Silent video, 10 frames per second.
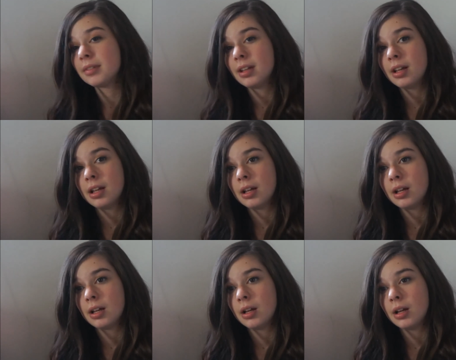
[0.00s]

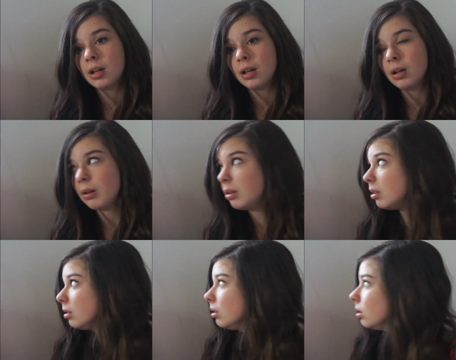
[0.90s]

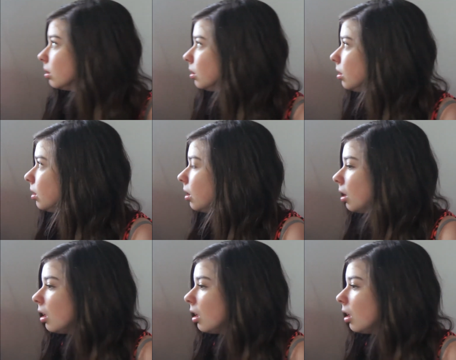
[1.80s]
[no speech]